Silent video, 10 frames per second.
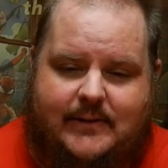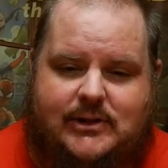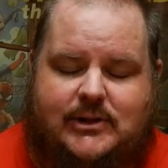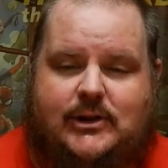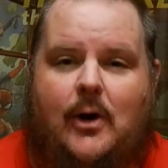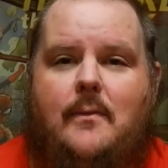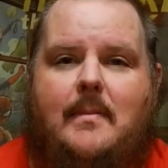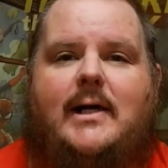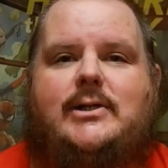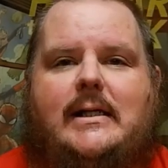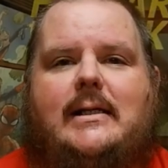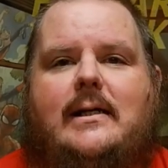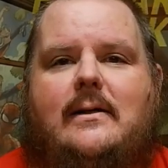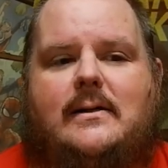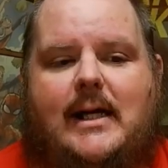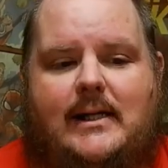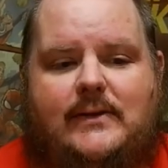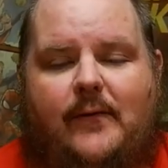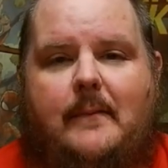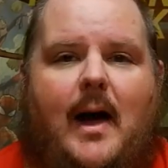so much in here that
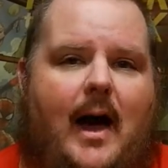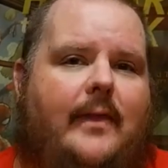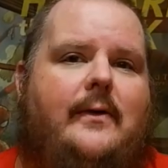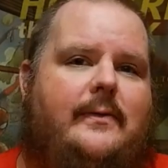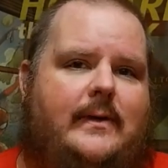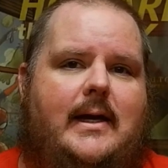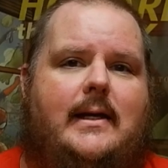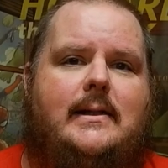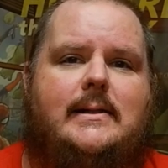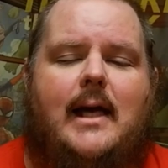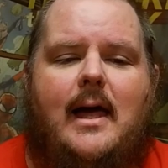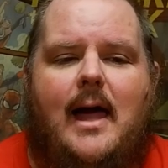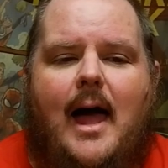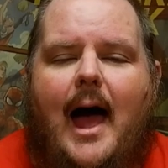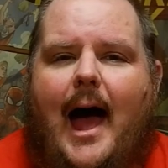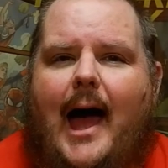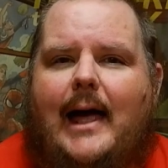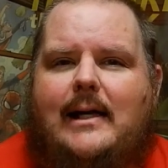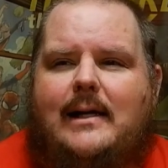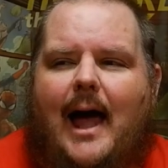is from other things.
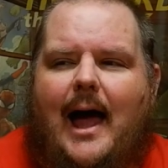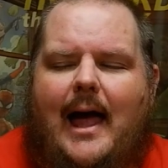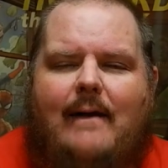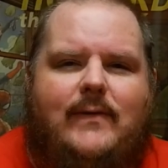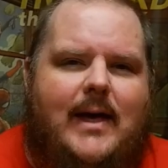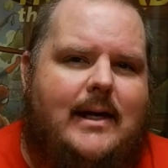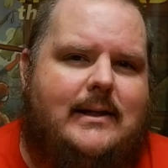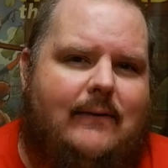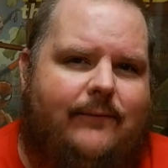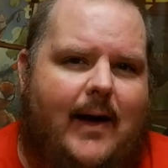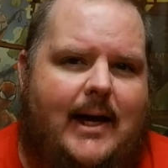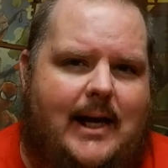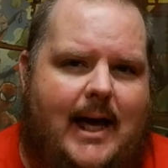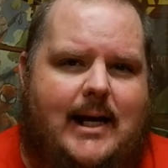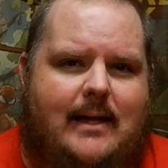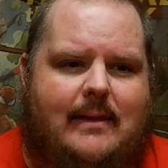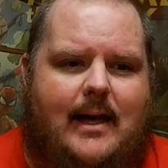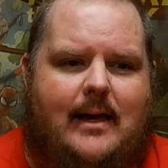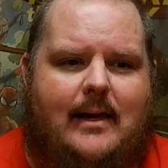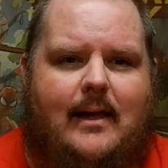I have yet to find
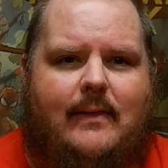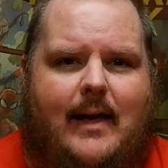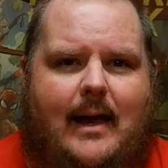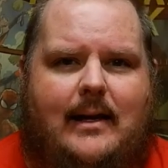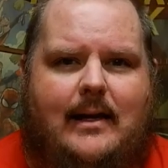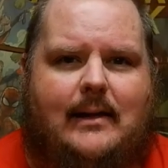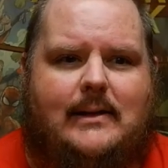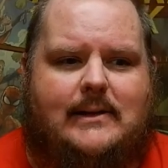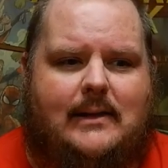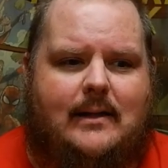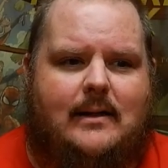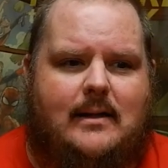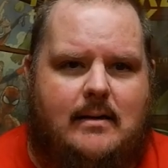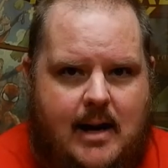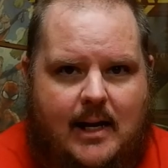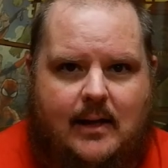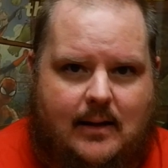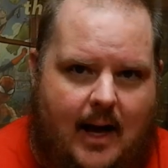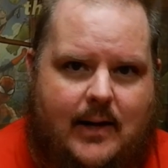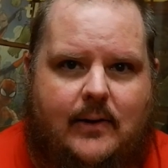anything that is Nick
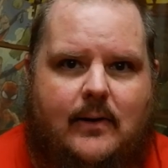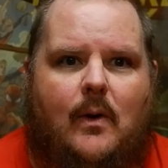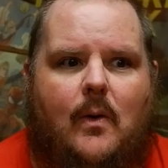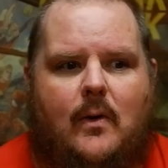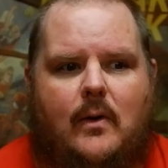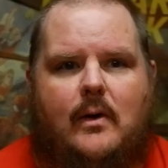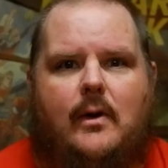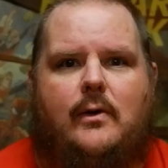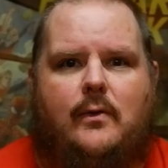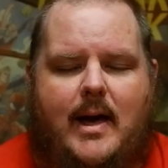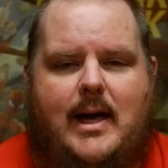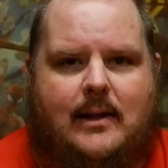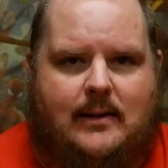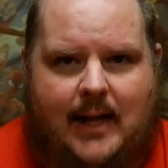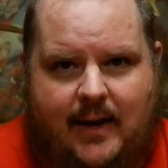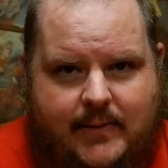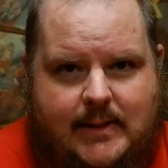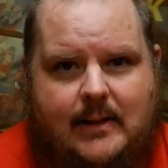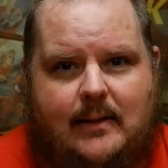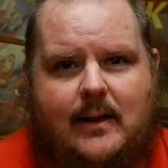Cutter or Craig
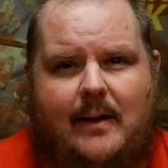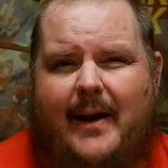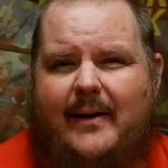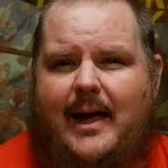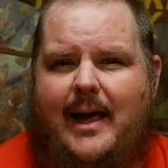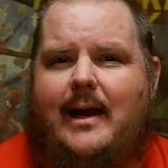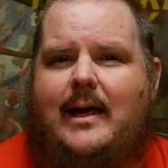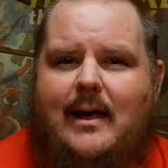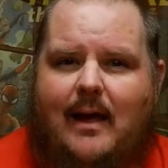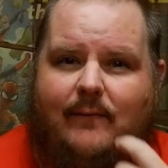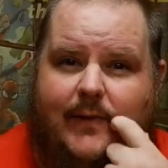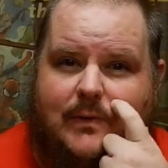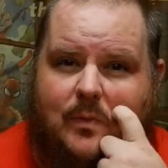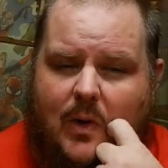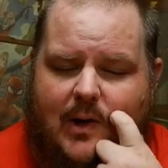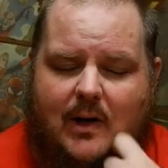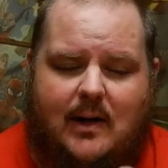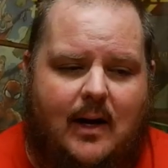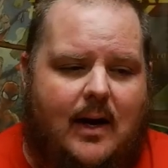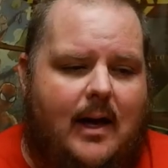Davidson about any of his
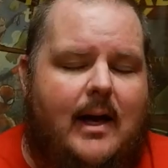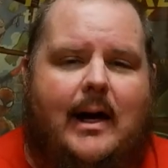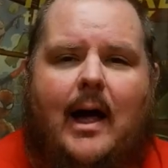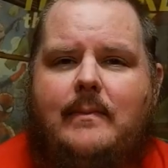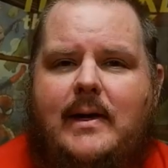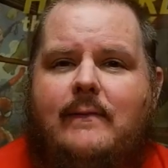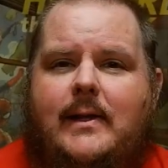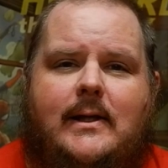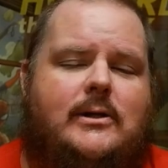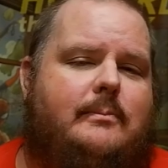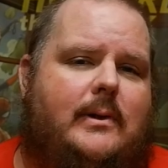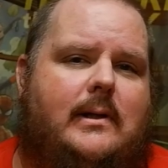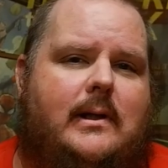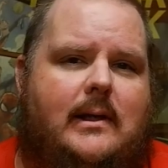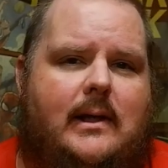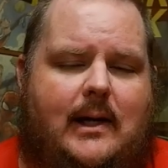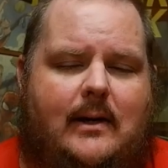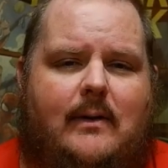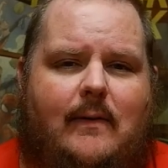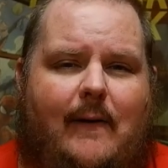work. Now I'm giving this book
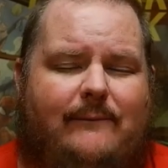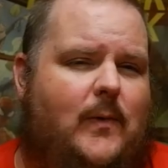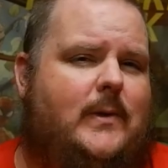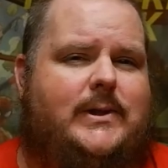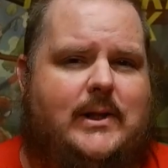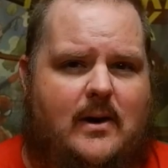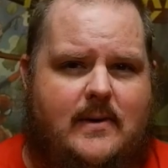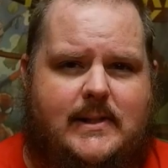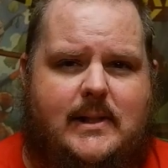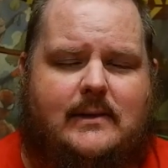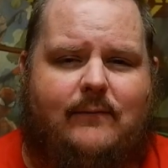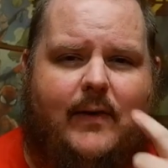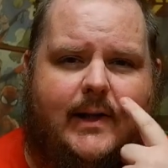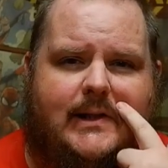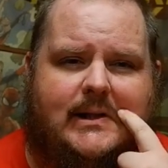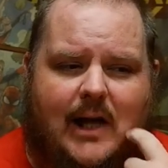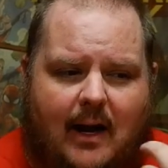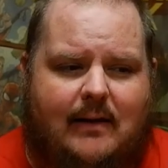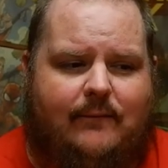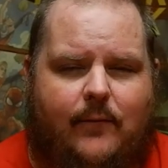here 4 stars. It's a very
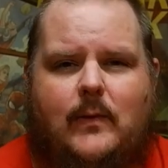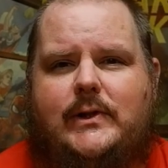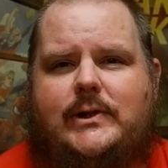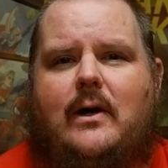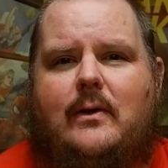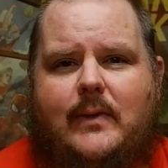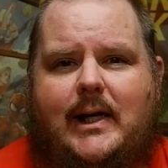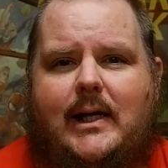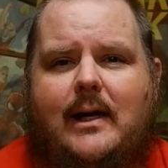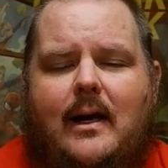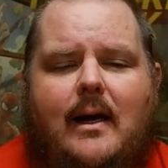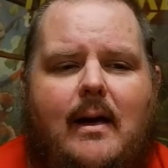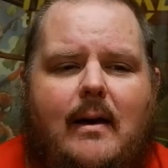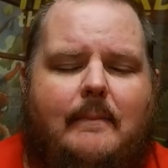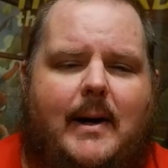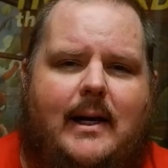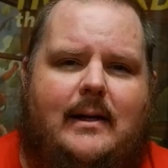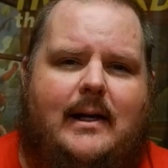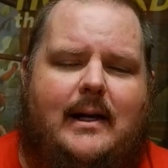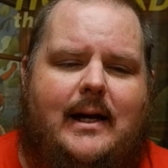solid 4-star read,
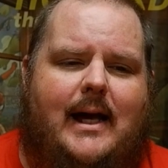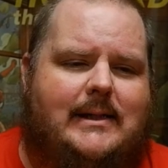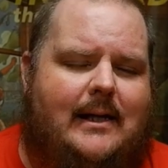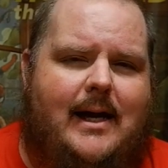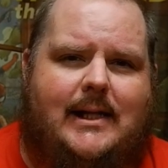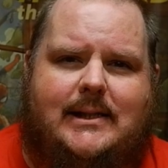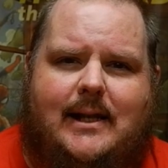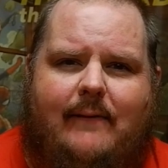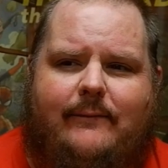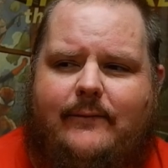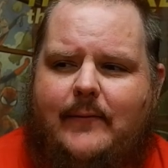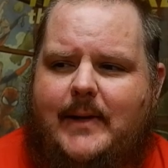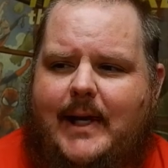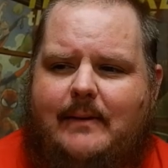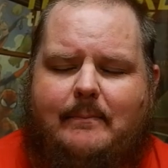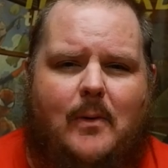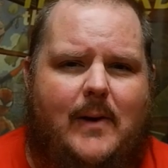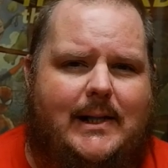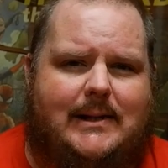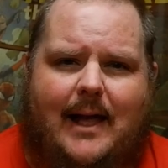but it has a lot of stuff from like
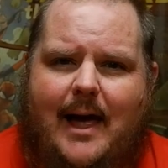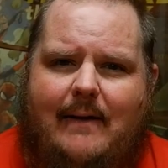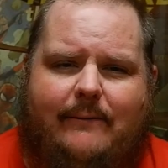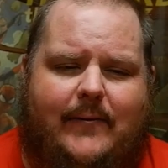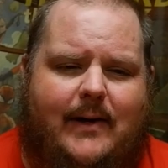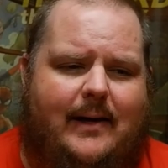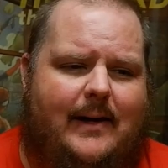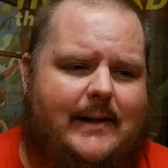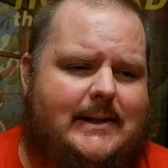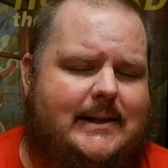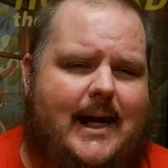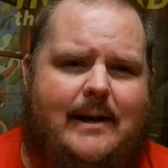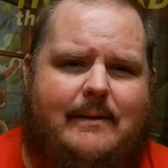Boy's Life, Boy's